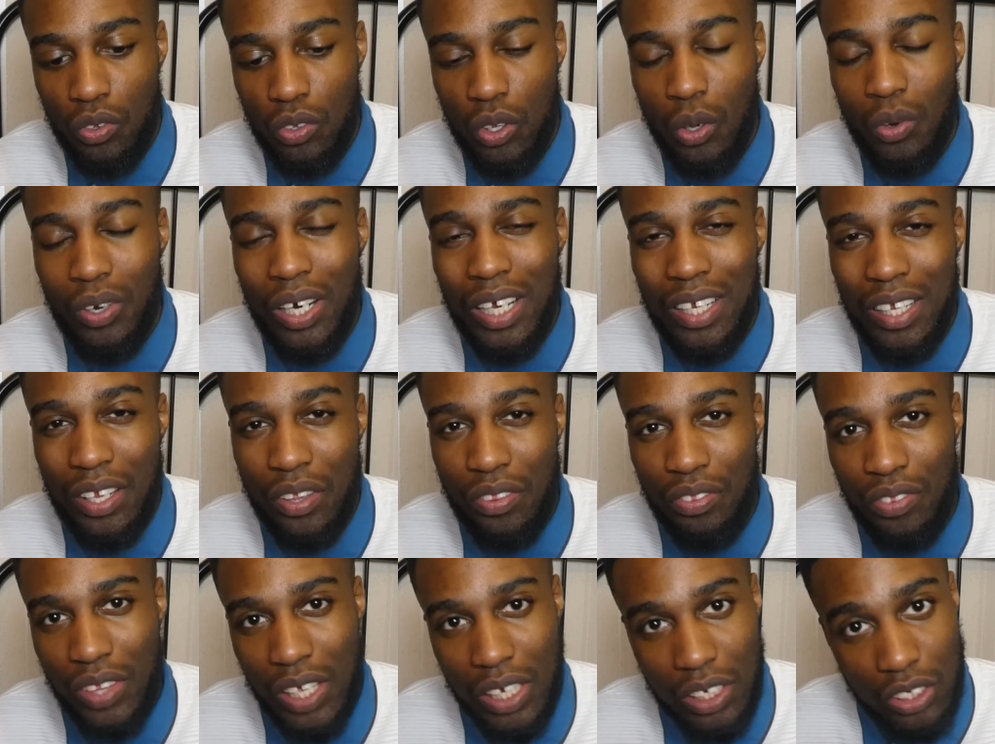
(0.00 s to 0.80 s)
the
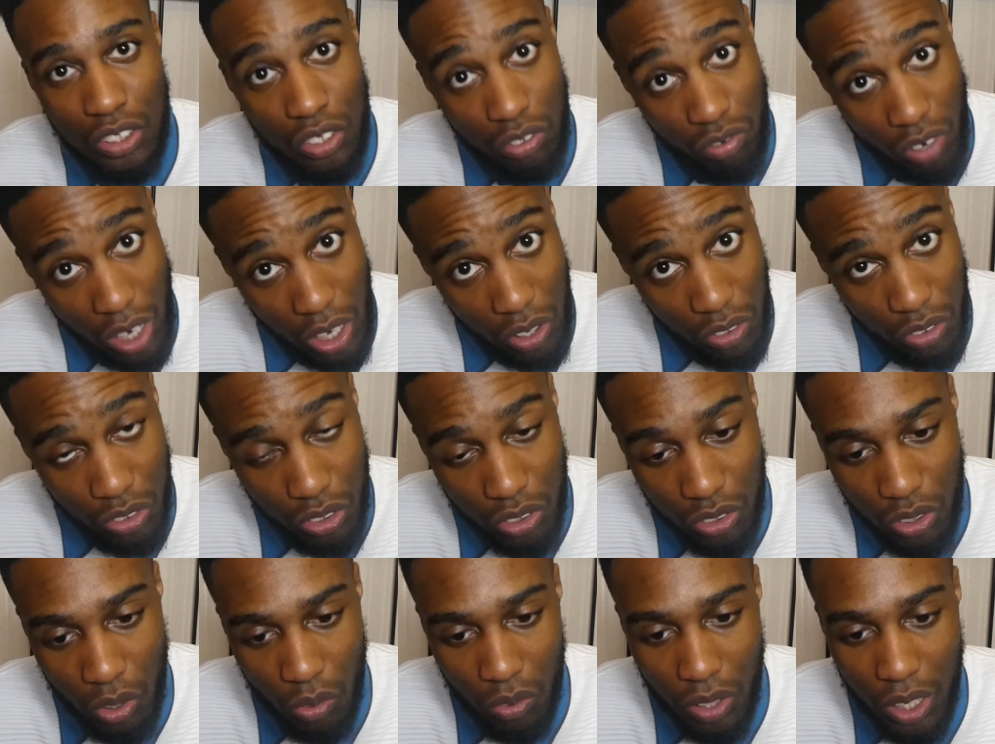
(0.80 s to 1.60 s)
things around
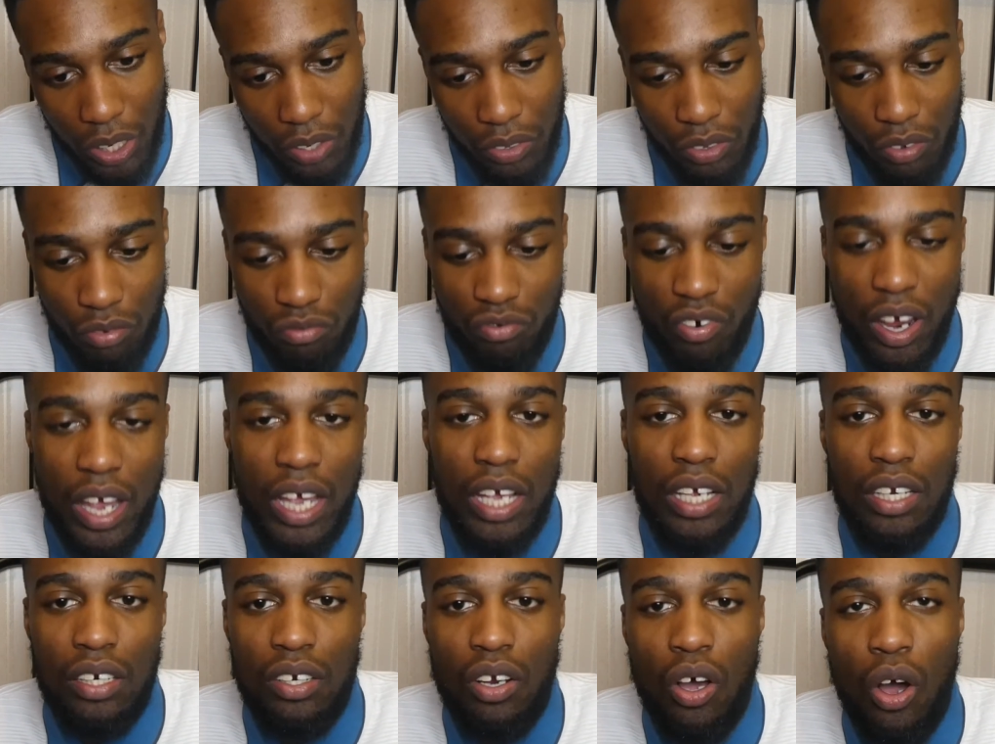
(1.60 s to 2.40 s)
you, don't let the
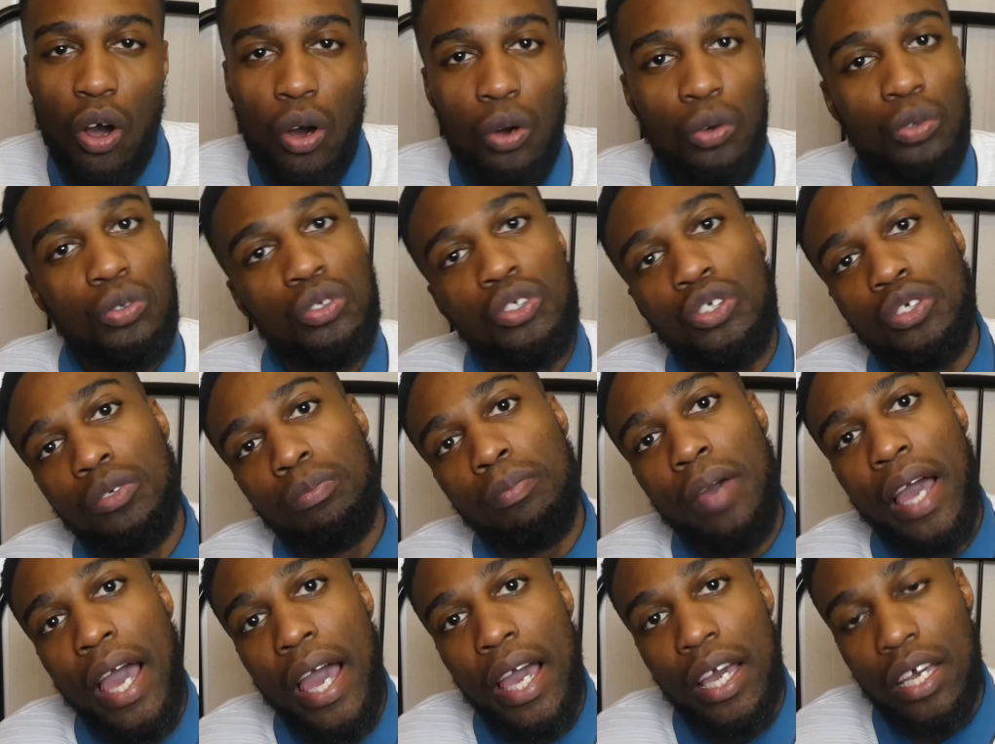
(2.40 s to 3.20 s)
rain hold you
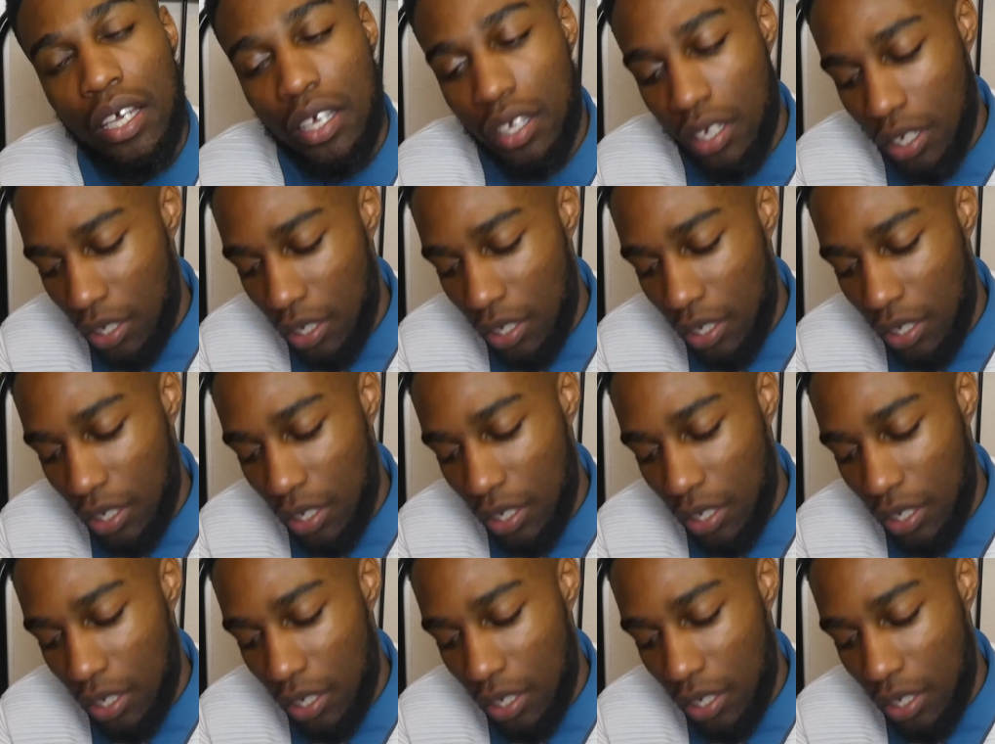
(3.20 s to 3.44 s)
back.